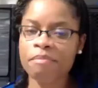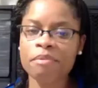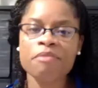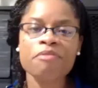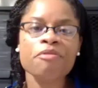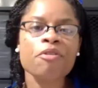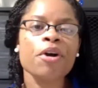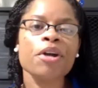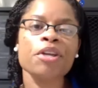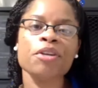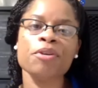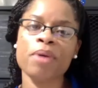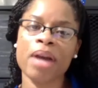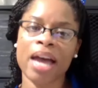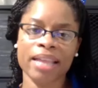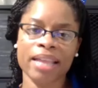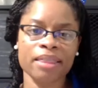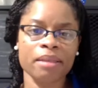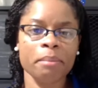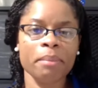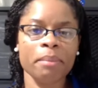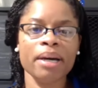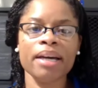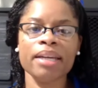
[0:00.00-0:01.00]
before you got
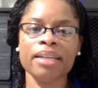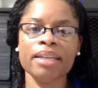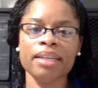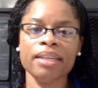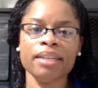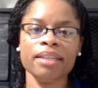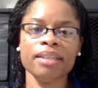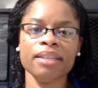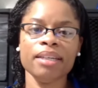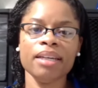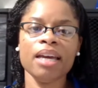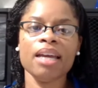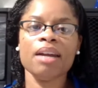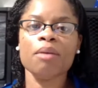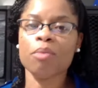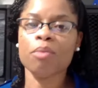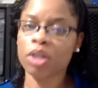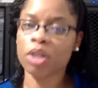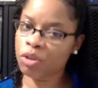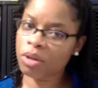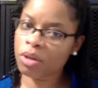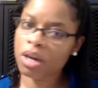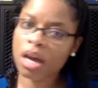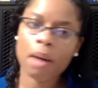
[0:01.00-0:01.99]
the money,
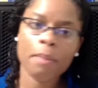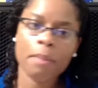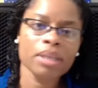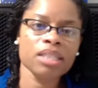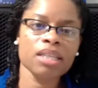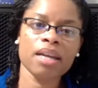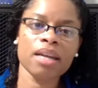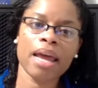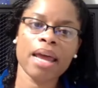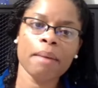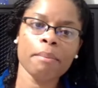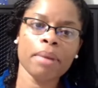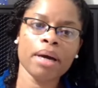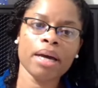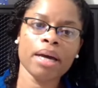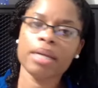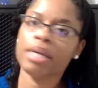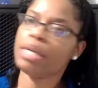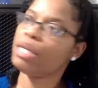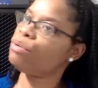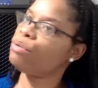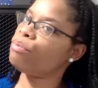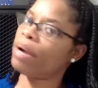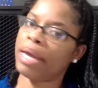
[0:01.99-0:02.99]
once you come into that
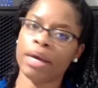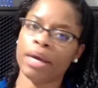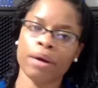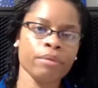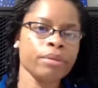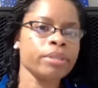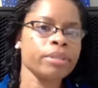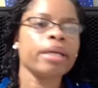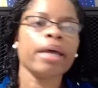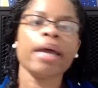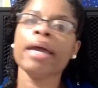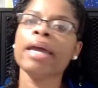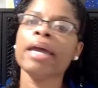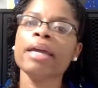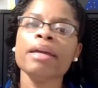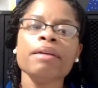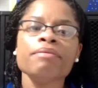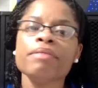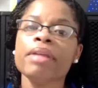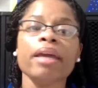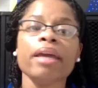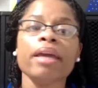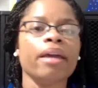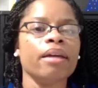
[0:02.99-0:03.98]
money, you ain't gonna save
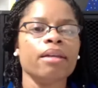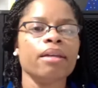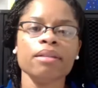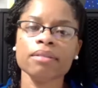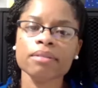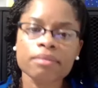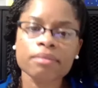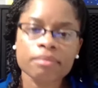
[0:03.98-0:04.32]
then.